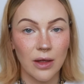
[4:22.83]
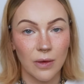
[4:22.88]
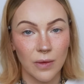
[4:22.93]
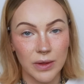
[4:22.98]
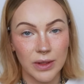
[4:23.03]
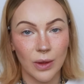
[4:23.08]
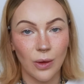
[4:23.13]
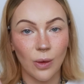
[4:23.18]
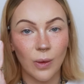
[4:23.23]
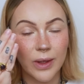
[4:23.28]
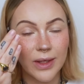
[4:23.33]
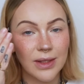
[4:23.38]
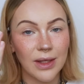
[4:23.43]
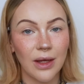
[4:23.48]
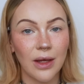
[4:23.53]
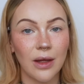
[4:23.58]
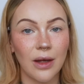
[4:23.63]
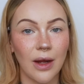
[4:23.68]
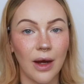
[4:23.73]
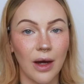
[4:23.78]
There was always
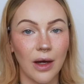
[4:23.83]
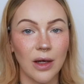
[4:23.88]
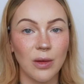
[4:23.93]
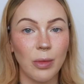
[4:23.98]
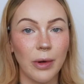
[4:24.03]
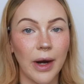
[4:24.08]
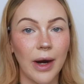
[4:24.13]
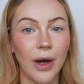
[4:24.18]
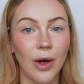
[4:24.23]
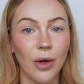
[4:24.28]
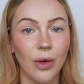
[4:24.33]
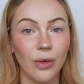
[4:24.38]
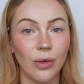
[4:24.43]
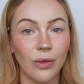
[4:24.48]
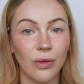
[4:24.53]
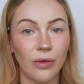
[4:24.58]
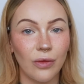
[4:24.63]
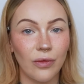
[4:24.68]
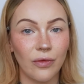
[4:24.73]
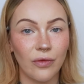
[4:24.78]
like an eyebrow
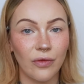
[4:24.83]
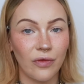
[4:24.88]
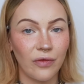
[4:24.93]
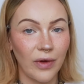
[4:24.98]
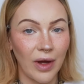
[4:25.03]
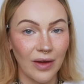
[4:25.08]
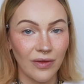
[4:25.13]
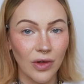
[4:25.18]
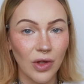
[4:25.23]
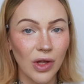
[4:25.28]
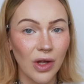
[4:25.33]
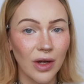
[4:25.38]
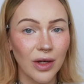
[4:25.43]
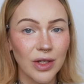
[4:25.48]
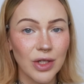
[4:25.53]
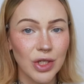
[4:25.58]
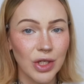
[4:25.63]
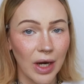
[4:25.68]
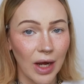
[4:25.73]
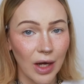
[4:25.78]
five
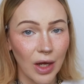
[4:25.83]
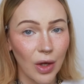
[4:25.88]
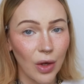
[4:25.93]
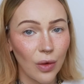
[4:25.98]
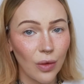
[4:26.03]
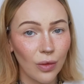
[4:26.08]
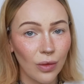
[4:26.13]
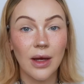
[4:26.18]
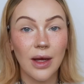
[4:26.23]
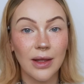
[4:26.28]
o'clock shadow.